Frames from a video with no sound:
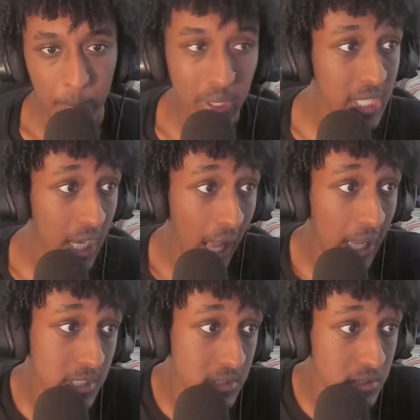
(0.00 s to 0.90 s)
But again,
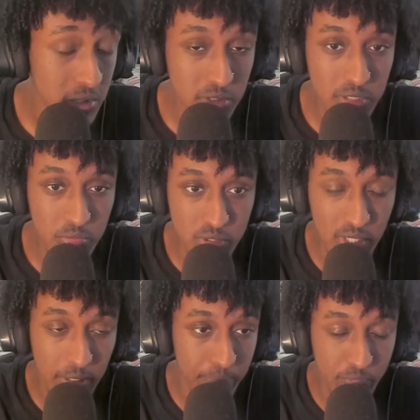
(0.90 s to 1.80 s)
I literally
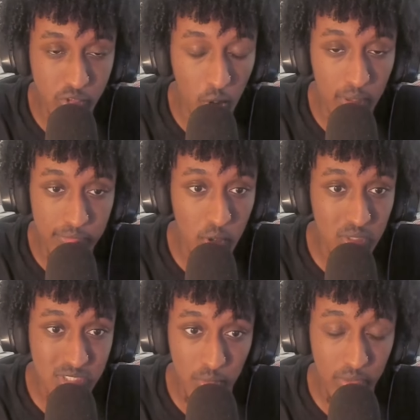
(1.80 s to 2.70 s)
was, like, so
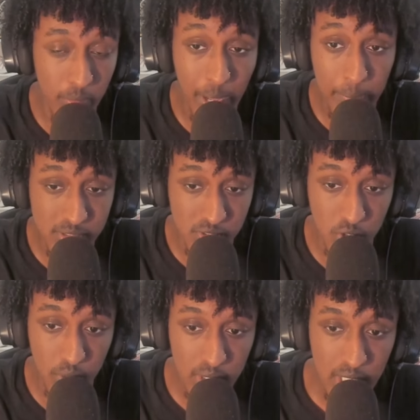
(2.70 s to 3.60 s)
unfocused on whatever Pacmax was
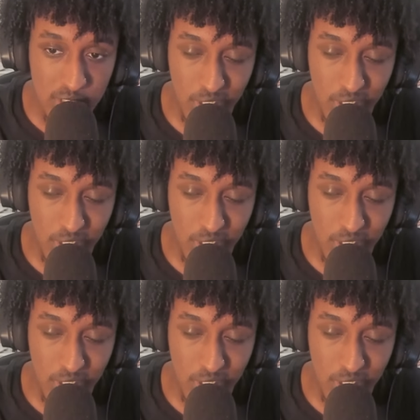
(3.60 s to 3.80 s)
doing.